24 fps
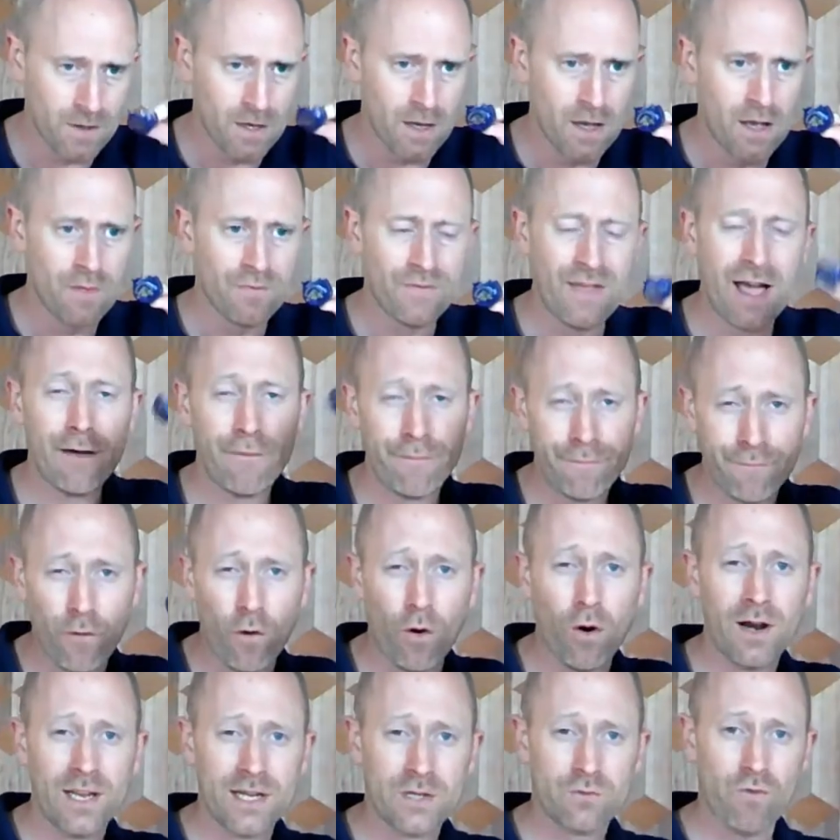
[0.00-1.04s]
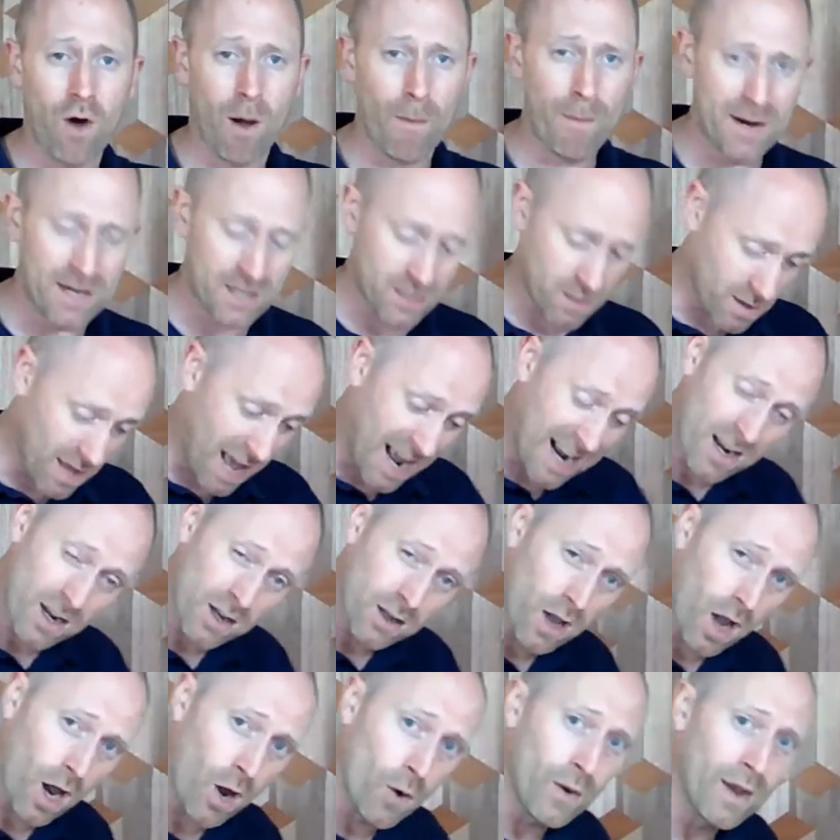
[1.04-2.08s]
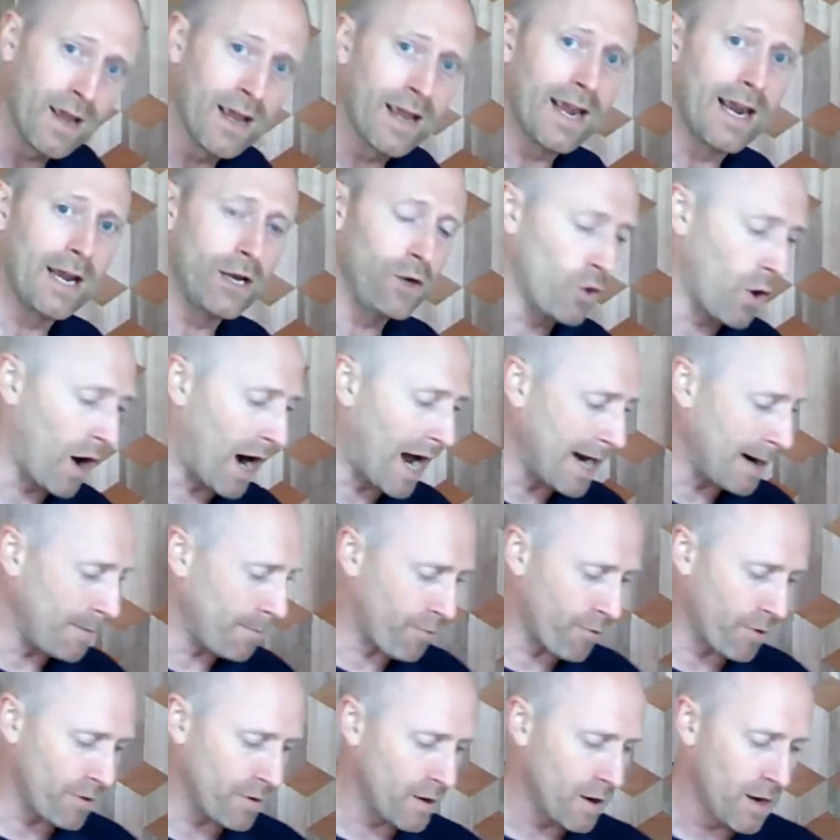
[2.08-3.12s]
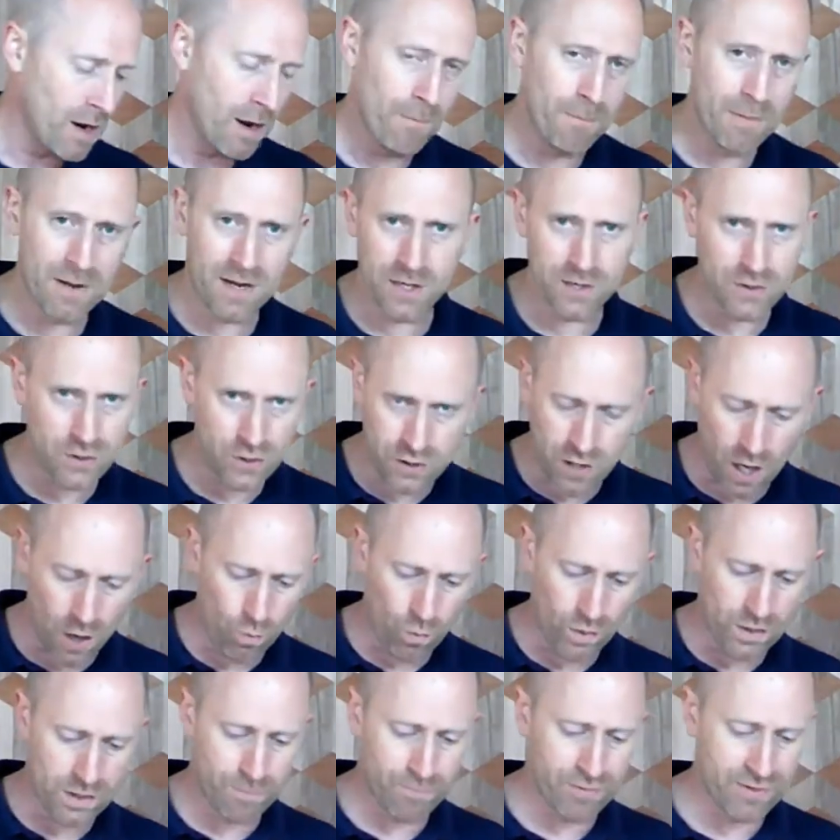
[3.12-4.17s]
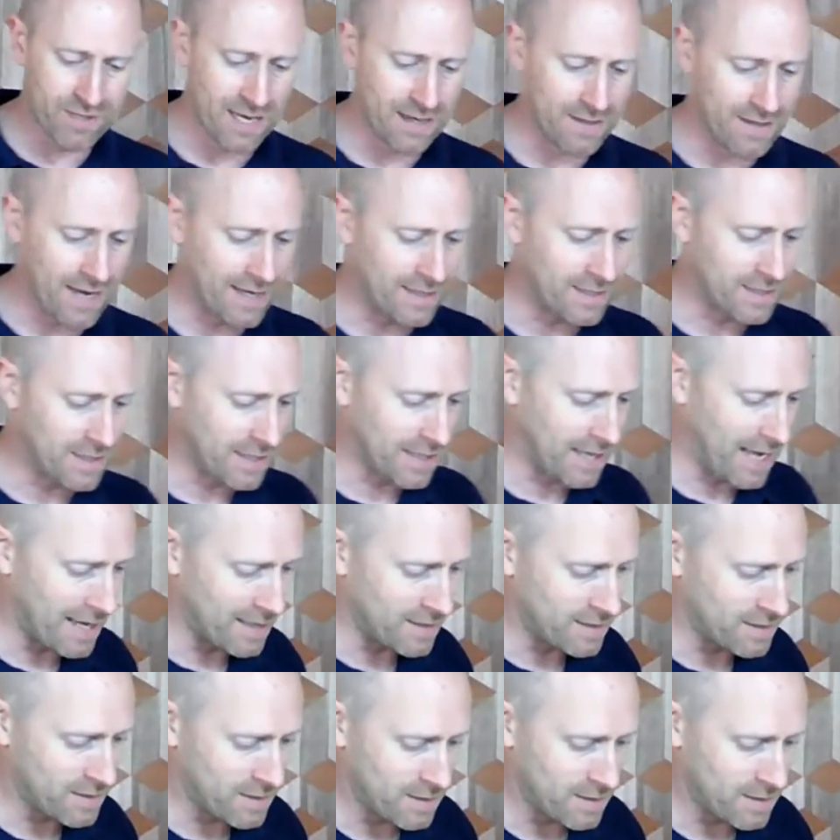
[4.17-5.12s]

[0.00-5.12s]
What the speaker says: That foil is rubbish, so that can go in your apron because you don't want to present that to the guest.